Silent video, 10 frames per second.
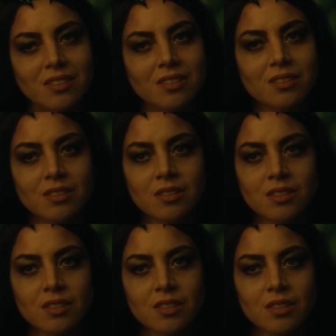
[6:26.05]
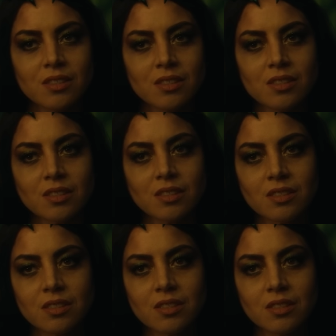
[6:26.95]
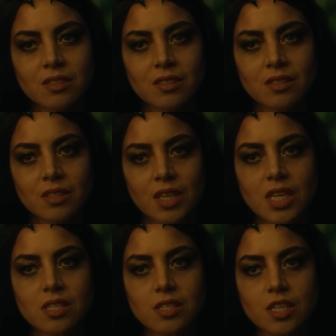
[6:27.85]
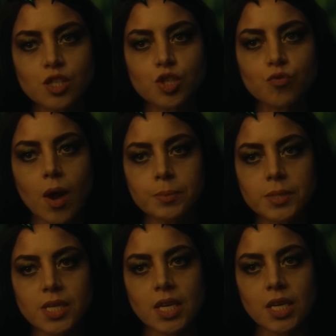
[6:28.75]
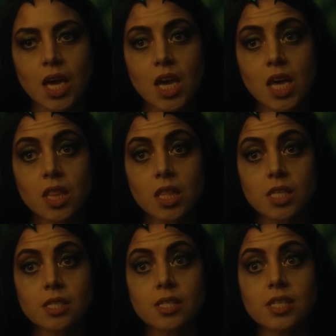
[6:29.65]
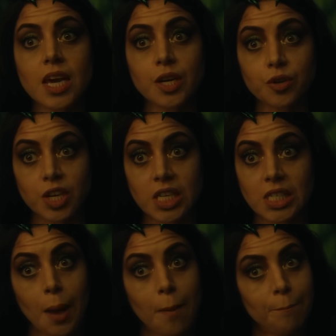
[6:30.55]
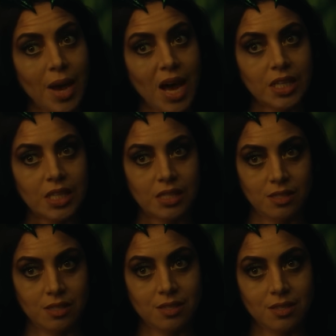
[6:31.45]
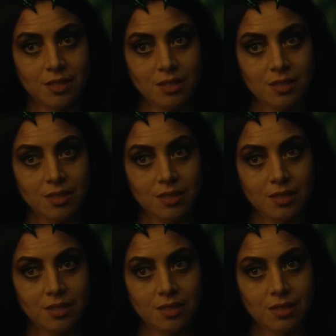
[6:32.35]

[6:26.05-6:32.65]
Like, she feels like she is this construct of the universe,